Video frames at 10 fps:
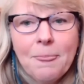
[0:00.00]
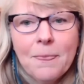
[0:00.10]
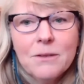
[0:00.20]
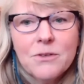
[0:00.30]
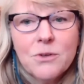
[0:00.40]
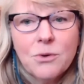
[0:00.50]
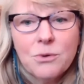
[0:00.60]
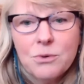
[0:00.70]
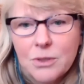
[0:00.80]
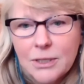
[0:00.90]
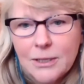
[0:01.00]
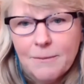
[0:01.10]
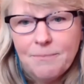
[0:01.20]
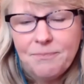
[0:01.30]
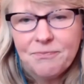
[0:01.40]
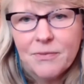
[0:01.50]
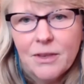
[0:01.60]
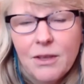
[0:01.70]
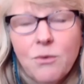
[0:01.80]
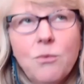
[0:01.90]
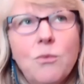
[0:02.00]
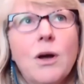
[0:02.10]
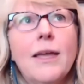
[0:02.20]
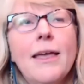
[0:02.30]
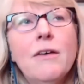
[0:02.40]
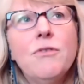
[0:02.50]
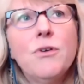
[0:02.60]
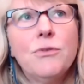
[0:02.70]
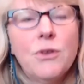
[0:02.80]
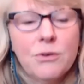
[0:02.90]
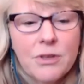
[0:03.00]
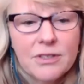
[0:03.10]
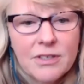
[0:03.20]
So I have heard though that some